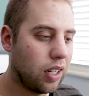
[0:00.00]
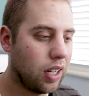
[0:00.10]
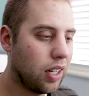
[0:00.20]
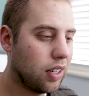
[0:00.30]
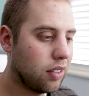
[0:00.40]

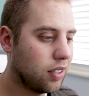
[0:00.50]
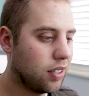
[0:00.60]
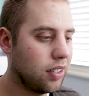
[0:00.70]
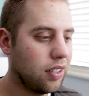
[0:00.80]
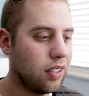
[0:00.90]

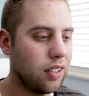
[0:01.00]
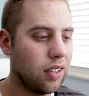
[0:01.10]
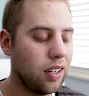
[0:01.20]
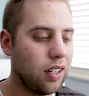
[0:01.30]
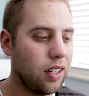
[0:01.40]

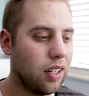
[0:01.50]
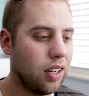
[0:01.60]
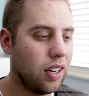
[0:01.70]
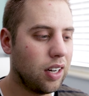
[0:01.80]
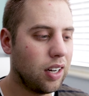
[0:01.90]

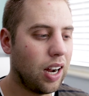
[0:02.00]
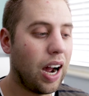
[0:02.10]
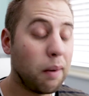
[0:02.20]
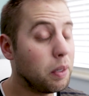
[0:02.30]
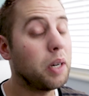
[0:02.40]

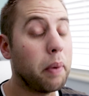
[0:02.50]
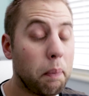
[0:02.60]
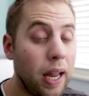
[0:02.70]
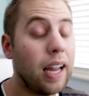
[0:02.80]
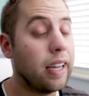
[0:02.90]
I'm going to be
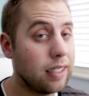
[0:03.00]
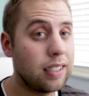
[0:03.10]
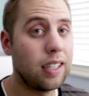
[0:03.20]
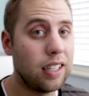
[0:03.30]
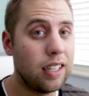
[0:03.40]

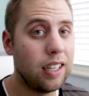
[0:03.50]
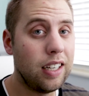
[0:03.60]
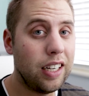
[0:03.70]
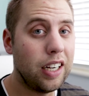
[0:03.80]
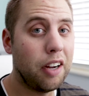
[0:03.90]
pissed
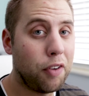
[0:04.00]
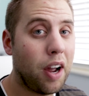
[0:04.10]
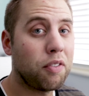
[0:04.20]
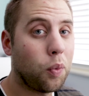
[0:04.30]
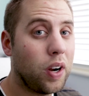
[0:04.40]
if you
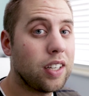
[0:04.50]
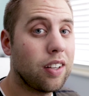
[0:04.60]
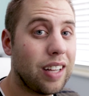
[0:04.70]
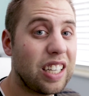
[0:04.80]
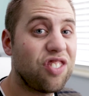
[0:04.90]
have to wait
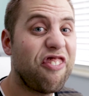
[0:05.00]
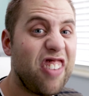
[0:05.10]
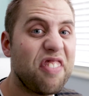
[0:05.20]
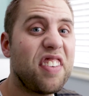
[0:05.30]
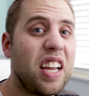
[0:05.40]
until the last
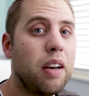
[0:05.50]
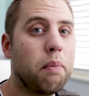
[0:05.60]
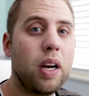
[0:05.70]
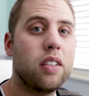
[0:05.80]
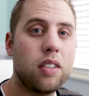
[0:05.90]
15
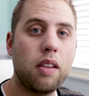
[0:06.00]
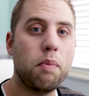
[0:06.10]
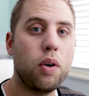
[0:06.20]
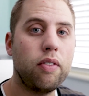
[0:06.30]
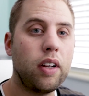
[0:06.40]
minutes of the
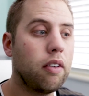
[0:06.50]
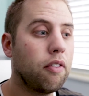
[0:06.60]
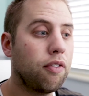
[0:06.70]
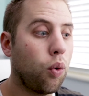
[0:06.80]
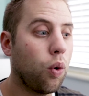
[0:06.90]
movie
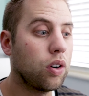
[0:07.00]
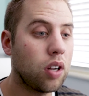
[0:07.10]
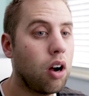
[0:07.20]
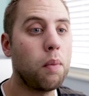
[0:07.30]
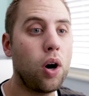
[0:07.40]
for
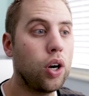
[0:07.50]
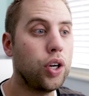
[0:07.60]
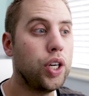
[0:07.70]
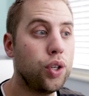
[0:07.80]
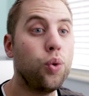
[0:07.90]
Tom
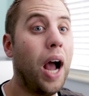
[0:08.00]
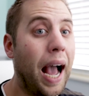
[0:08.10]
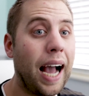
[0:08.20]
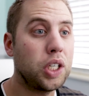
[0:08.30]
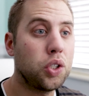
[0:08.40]
Hardy to
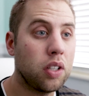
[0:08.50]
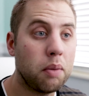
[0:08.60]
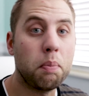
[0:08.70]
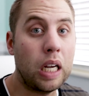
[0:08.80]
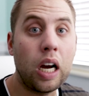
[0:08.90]

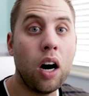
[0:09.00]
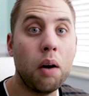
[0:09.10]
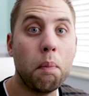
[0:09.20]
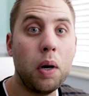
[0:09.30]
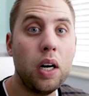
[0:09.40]
actually
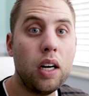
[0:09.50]
become